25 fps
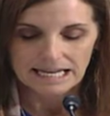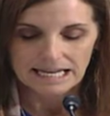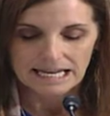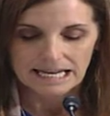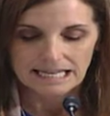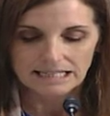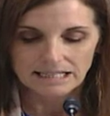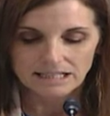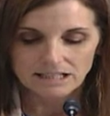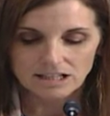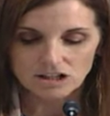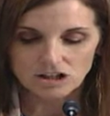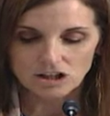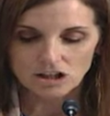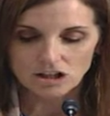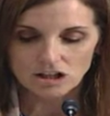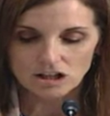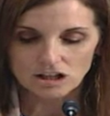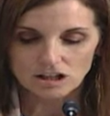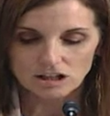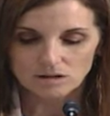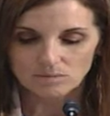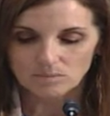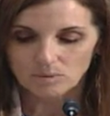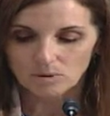In addition to
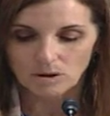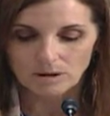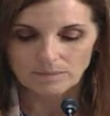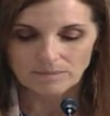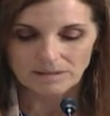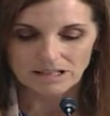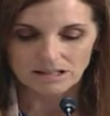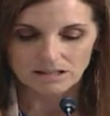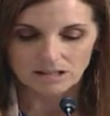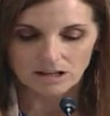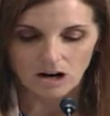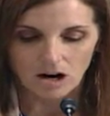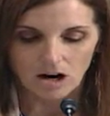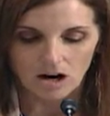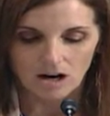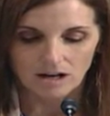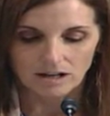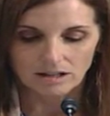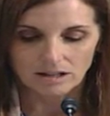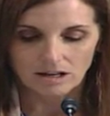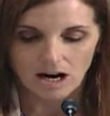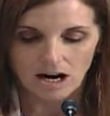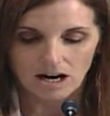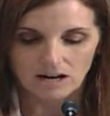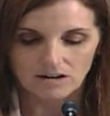the deployment of the
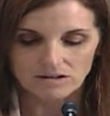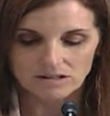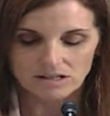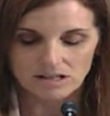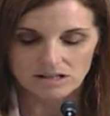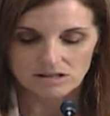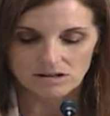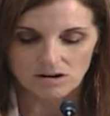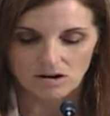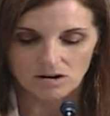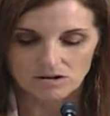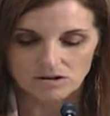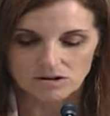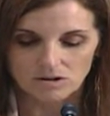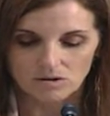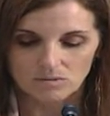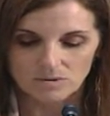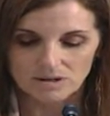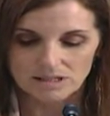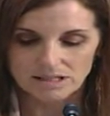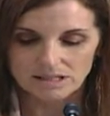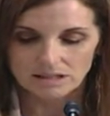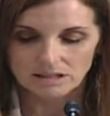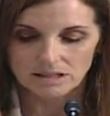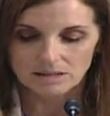Guard, Congress has also
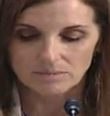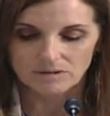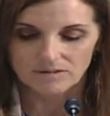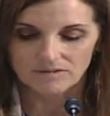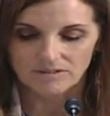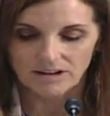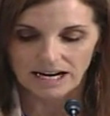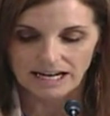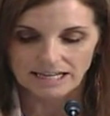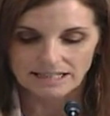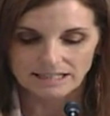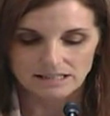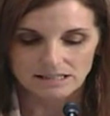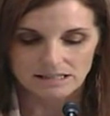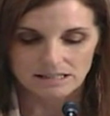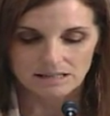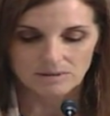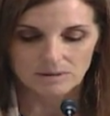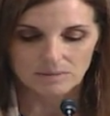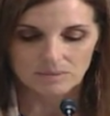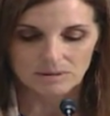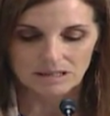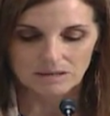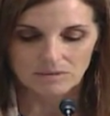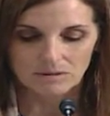recently provided
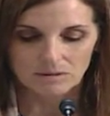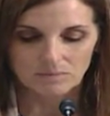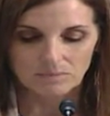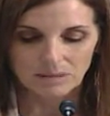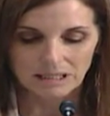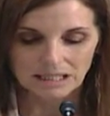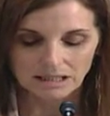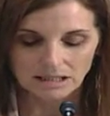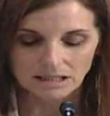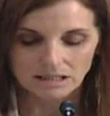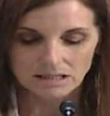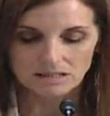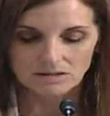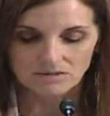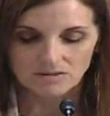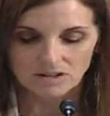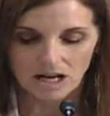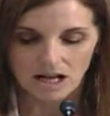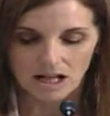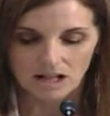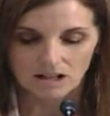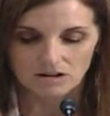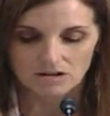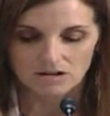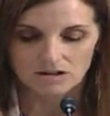CBP with billions of
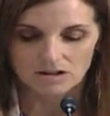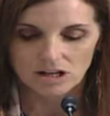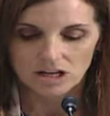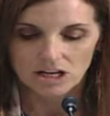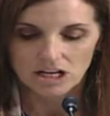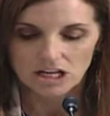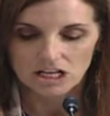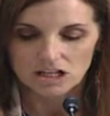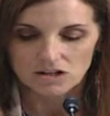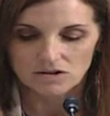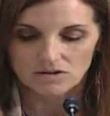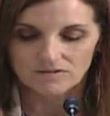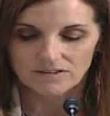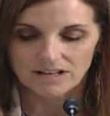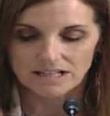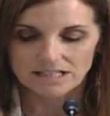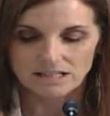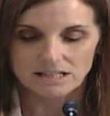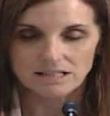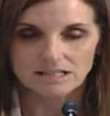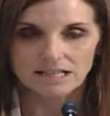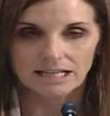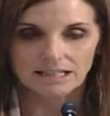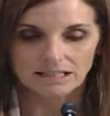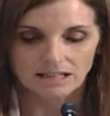dollars to
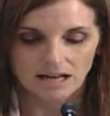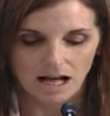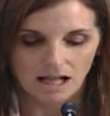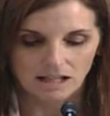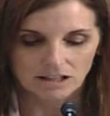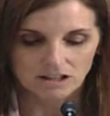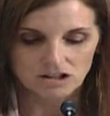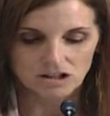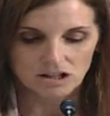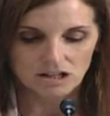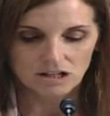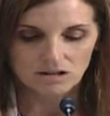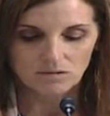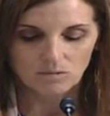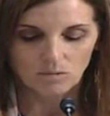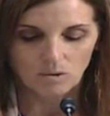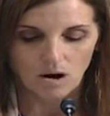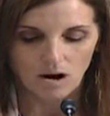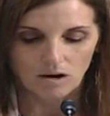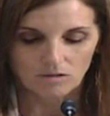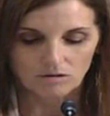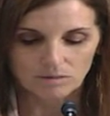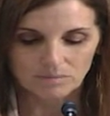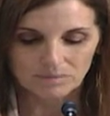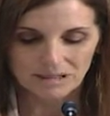invest in technology,
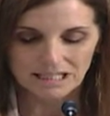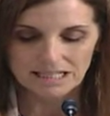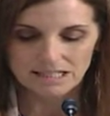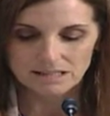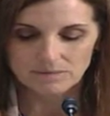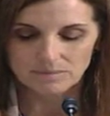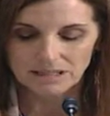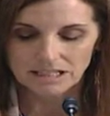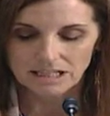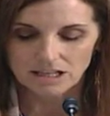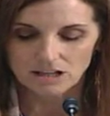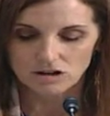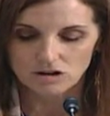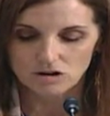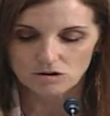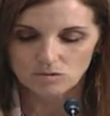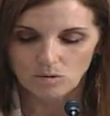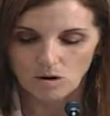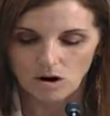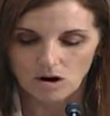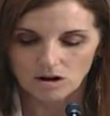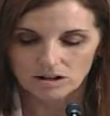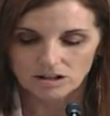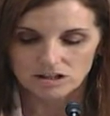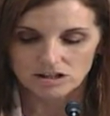wall replacement, and new
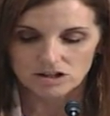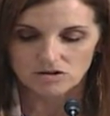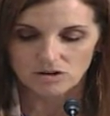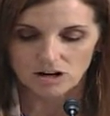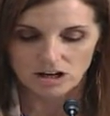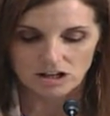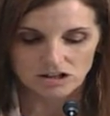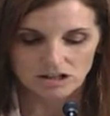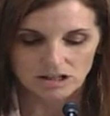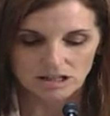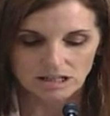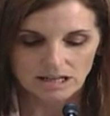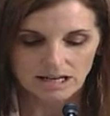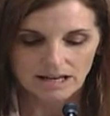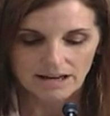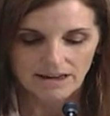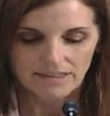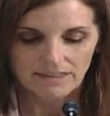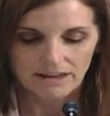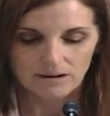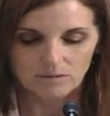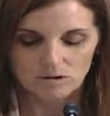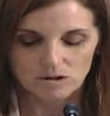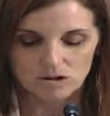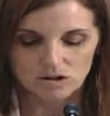wall construction
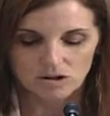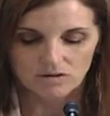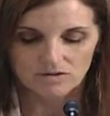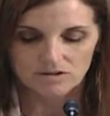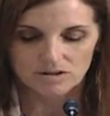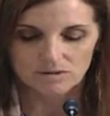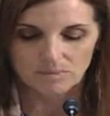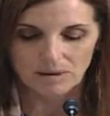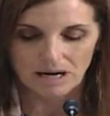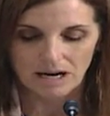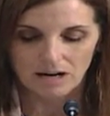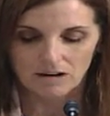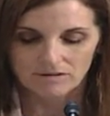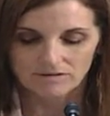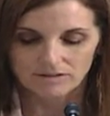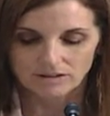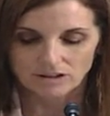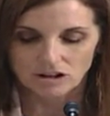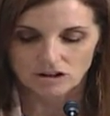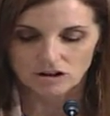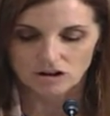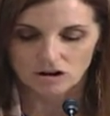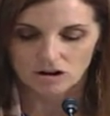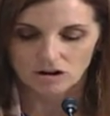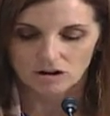that will serve as a powerful
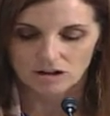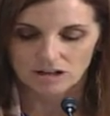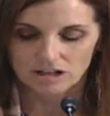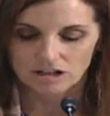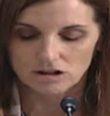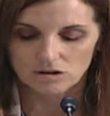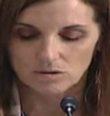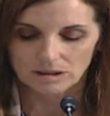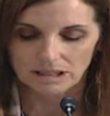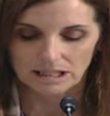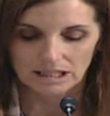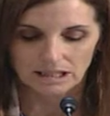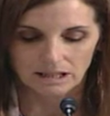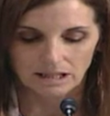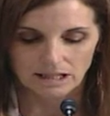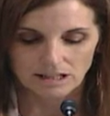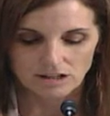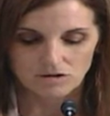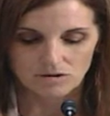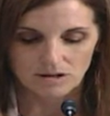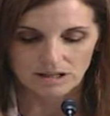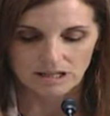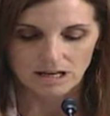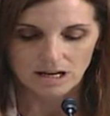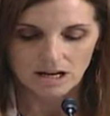deterrent to illegal
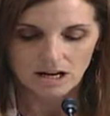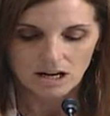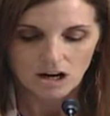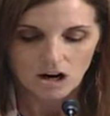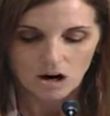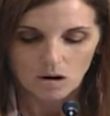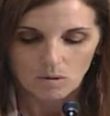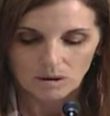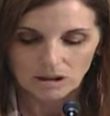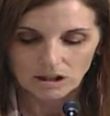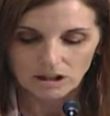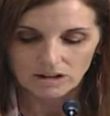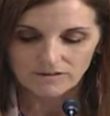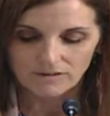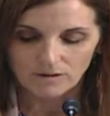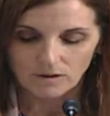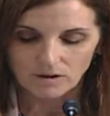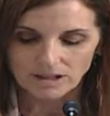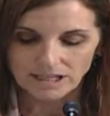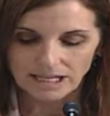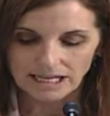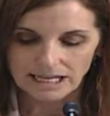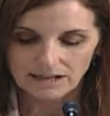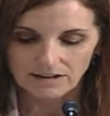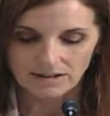entry. We look
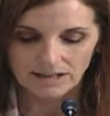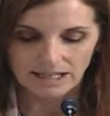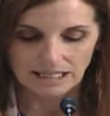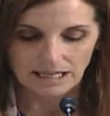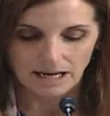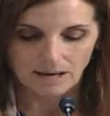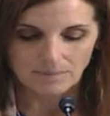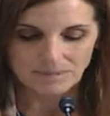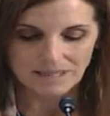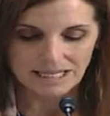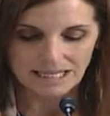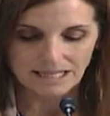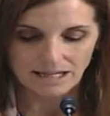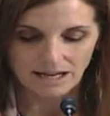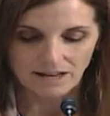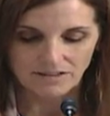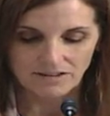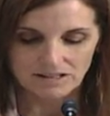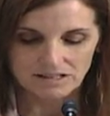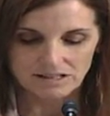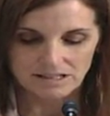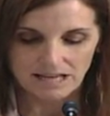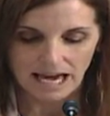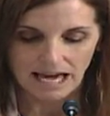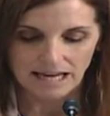forward to hearing an update on
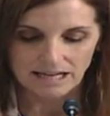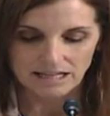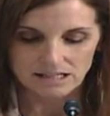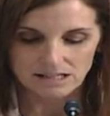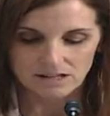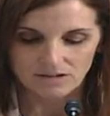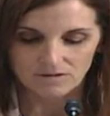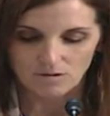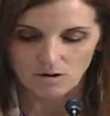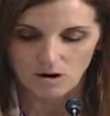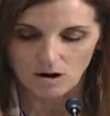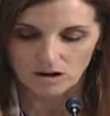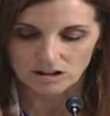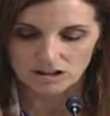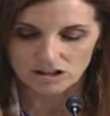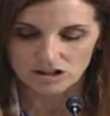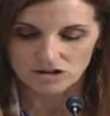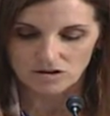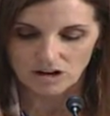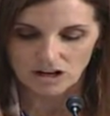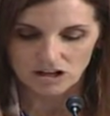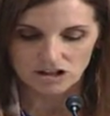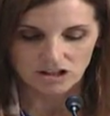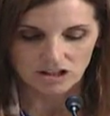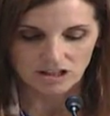the status of wall
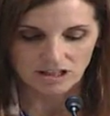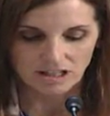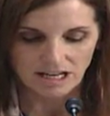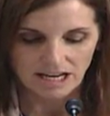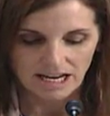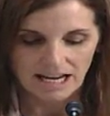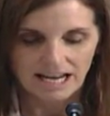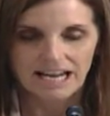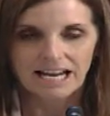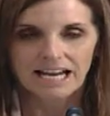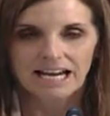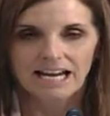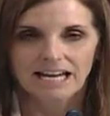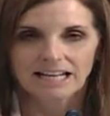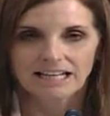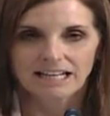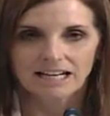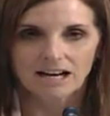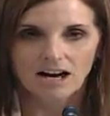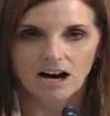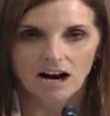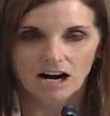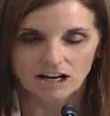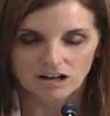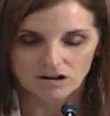construction and a
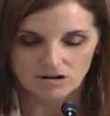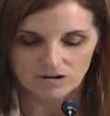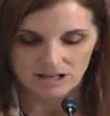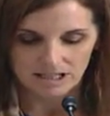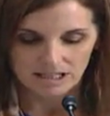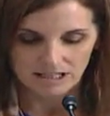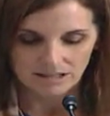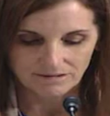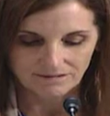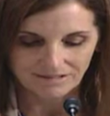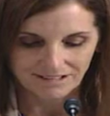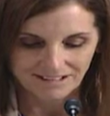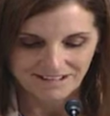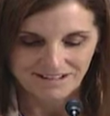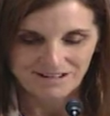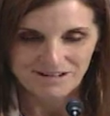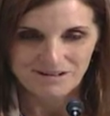concrete,